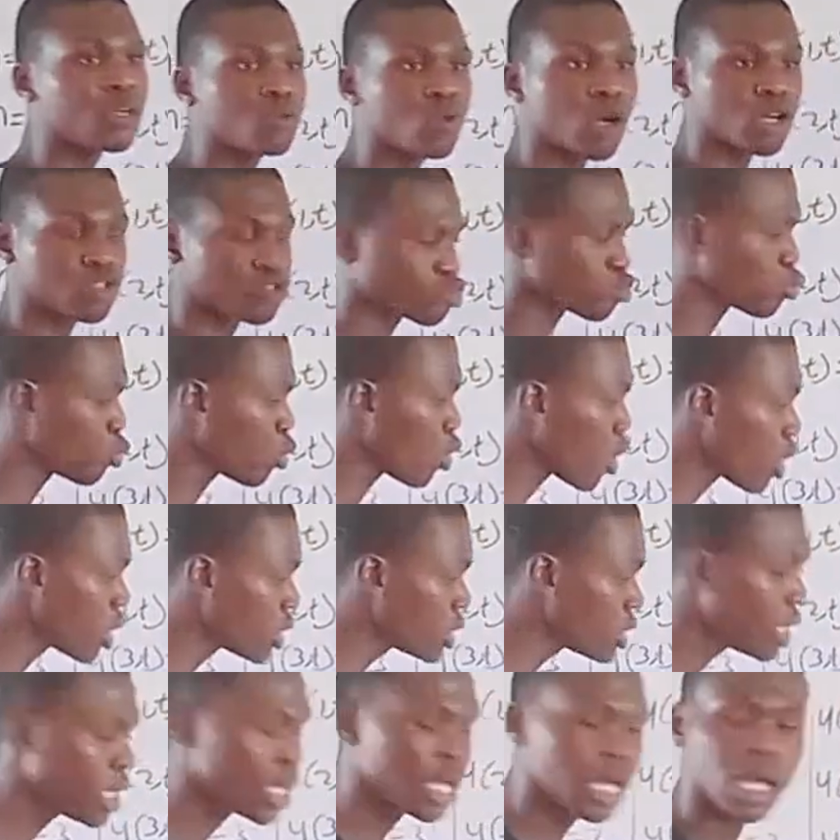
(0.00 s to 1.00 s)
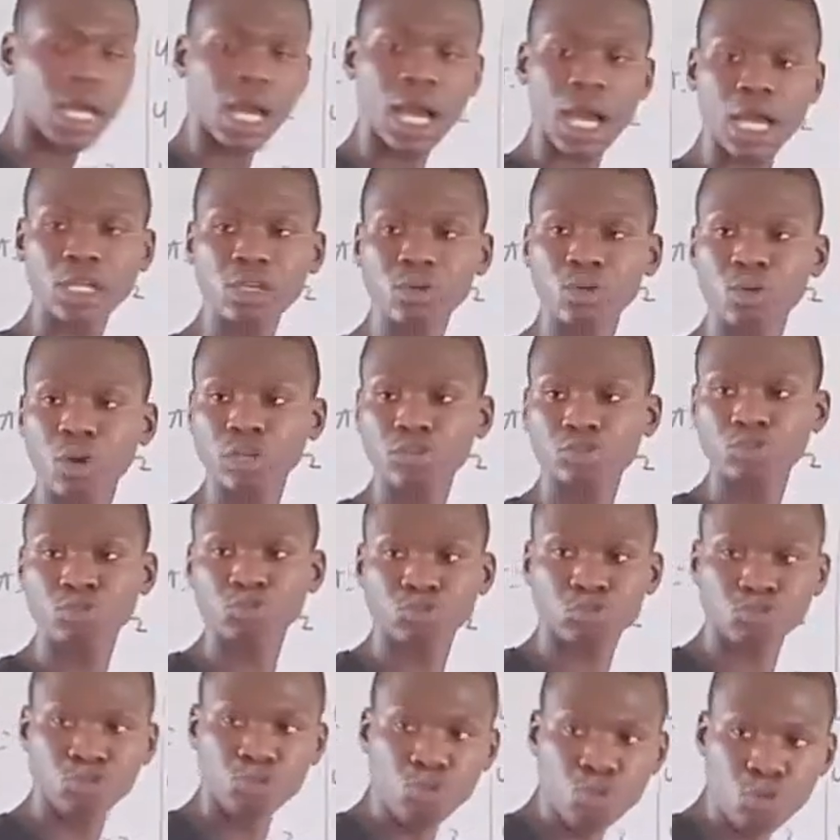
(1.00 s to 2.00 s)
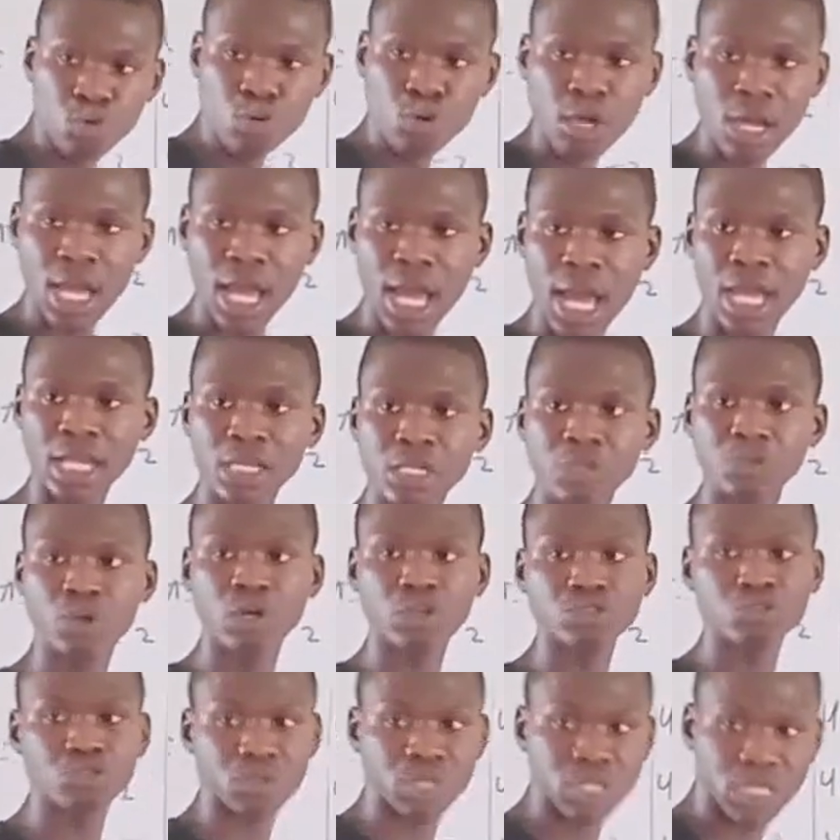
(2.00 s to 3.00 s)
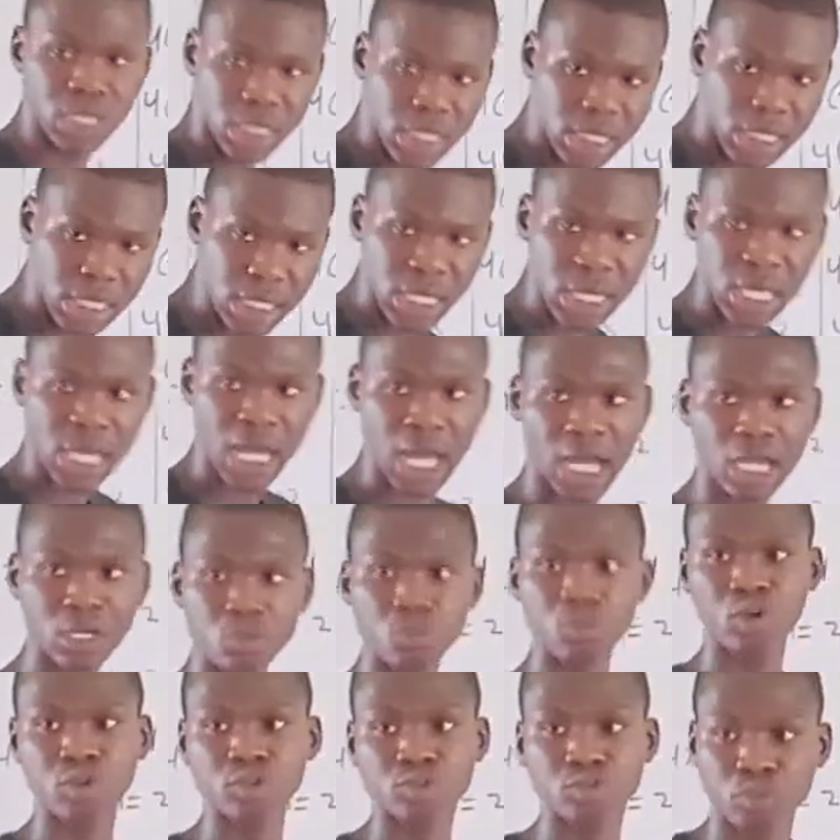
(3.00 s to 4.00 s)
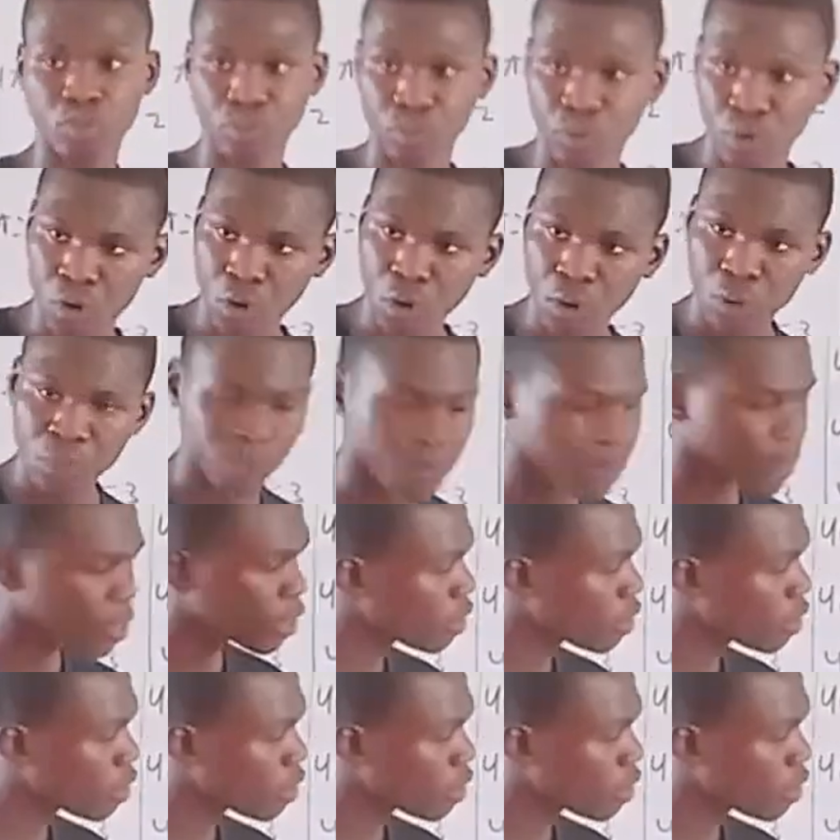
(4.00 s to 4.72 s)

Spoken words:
equals to 1, n equals to 2, n equals to 3, n equals to 4,